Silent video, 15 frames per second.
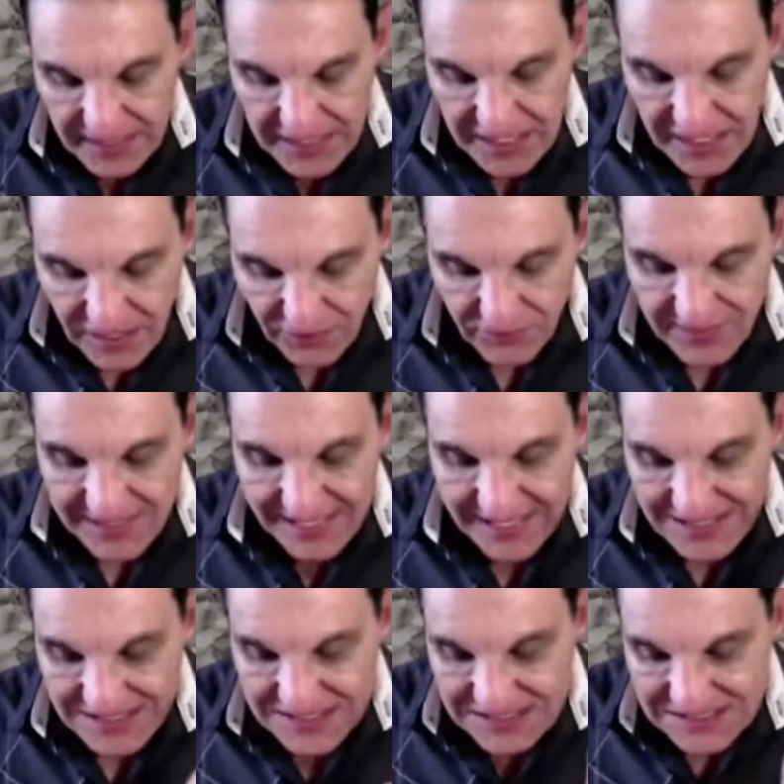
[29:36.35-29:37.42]
hearing
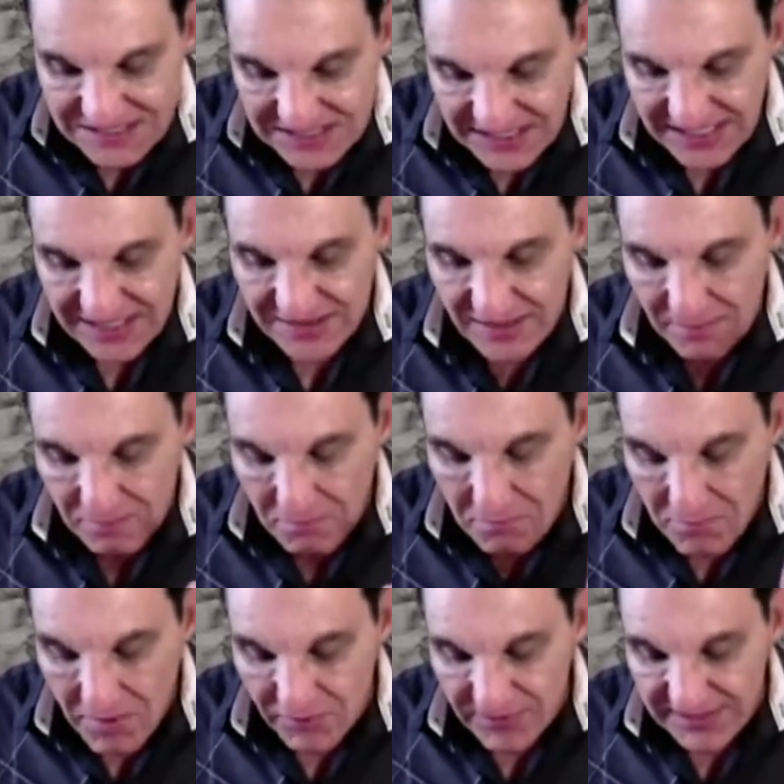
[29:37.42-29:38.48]
and seeing the
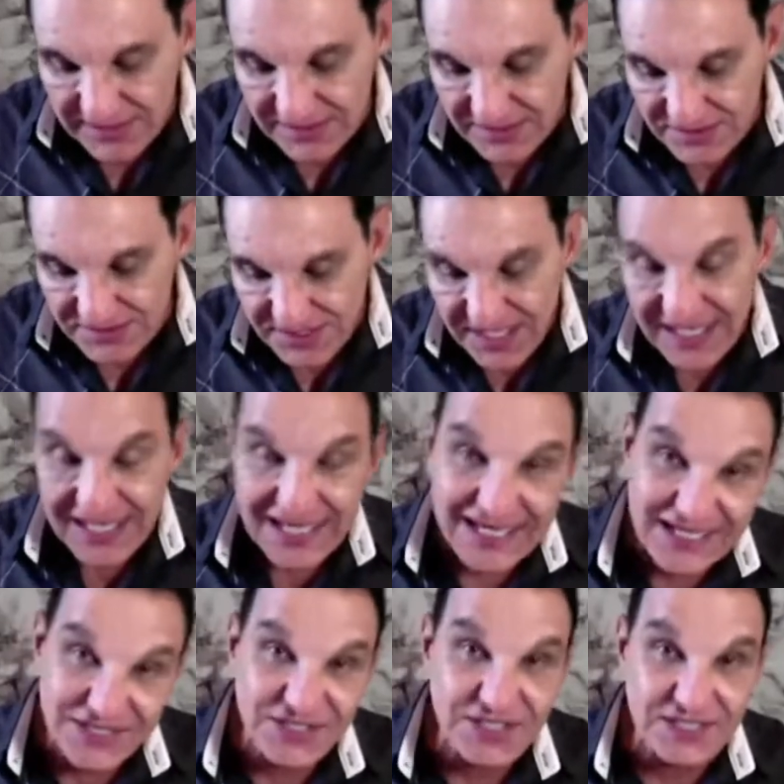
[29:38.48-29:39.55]
miracles
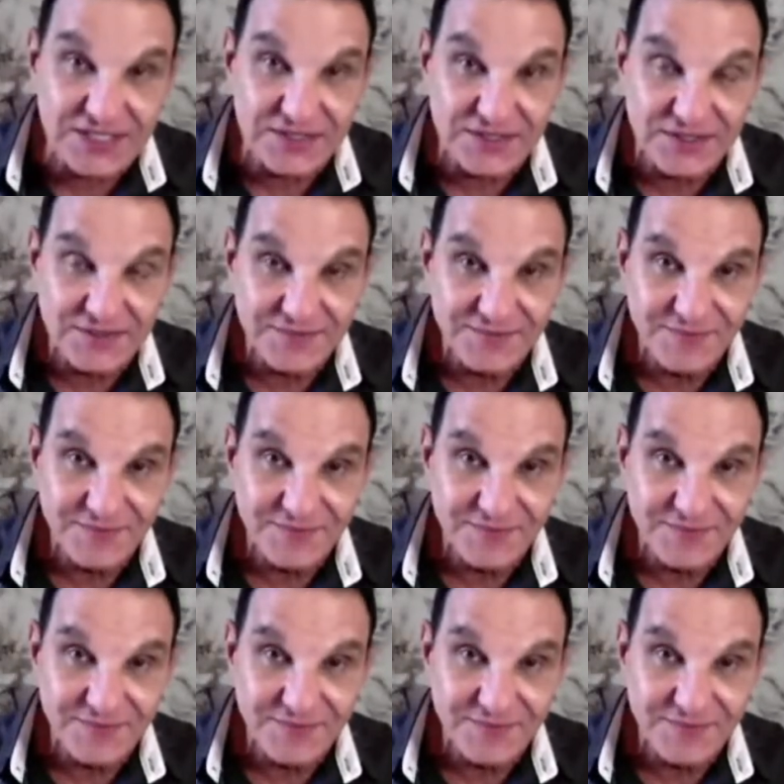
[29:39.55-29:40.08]
he did.